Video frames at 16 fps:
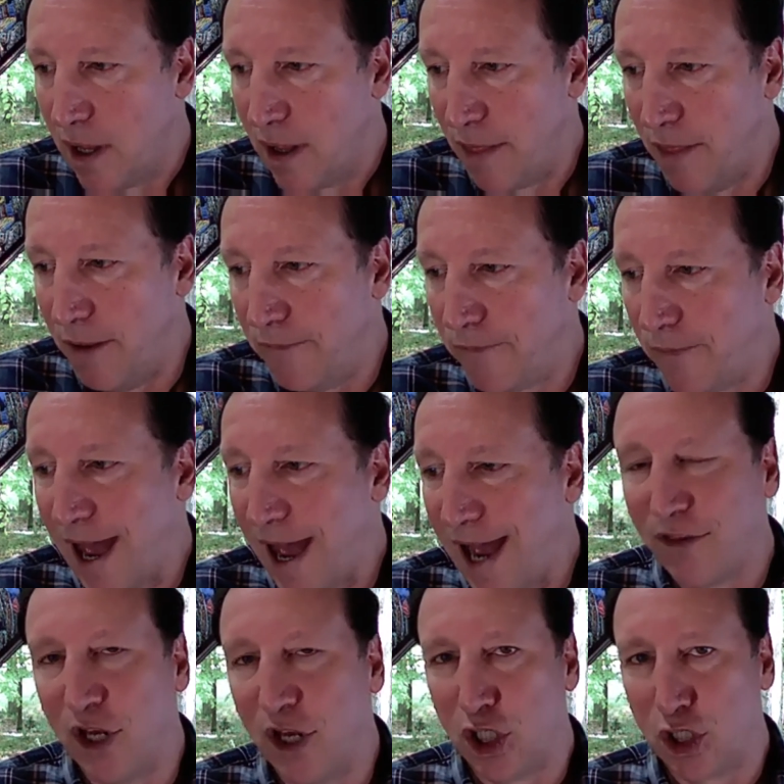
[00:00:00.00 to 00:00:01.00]
the
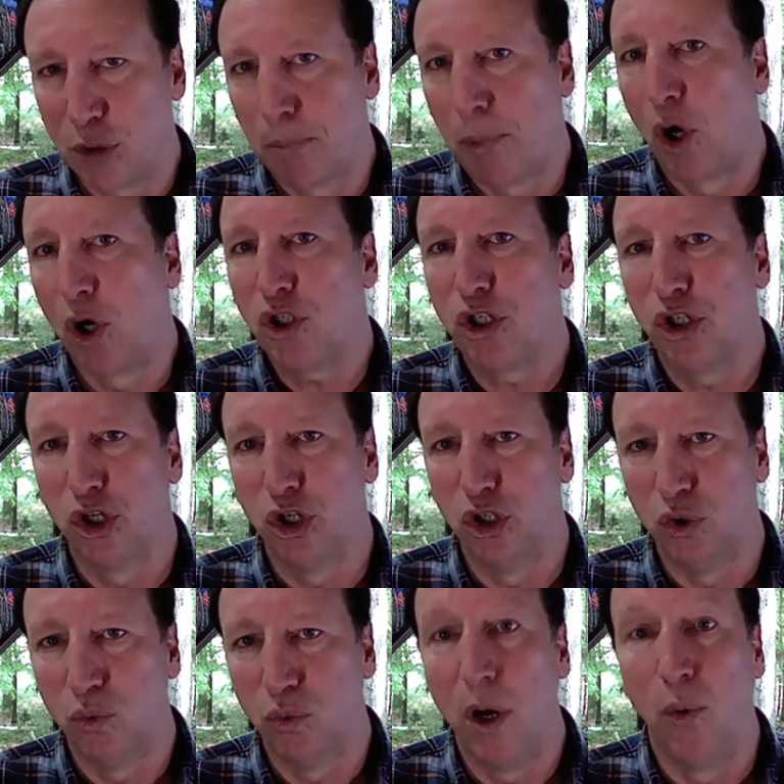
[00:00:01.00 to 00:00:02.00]
fact that it's personal,
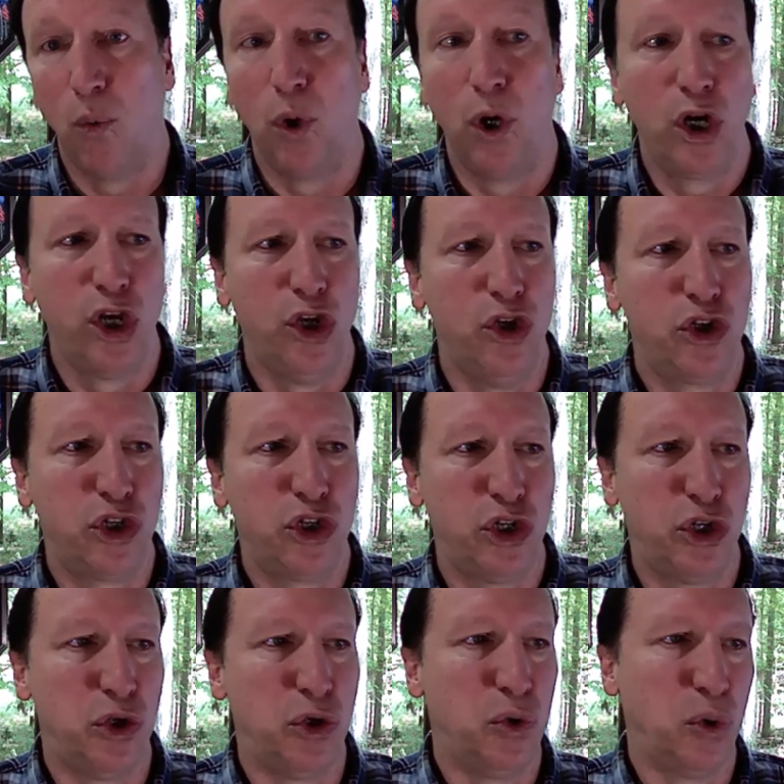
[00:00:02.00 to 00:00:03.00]
what we're used
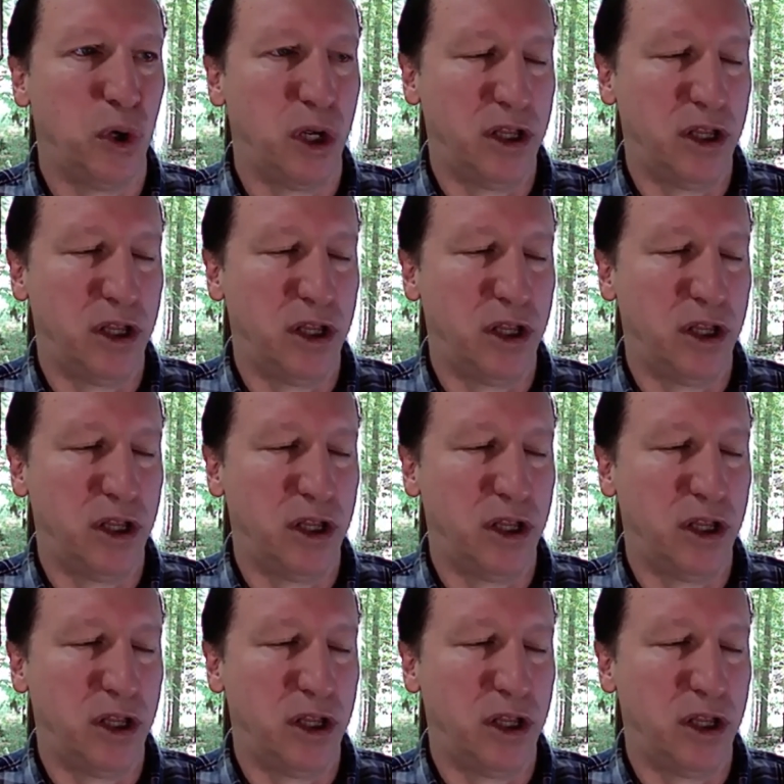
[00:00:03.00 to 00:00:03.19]
to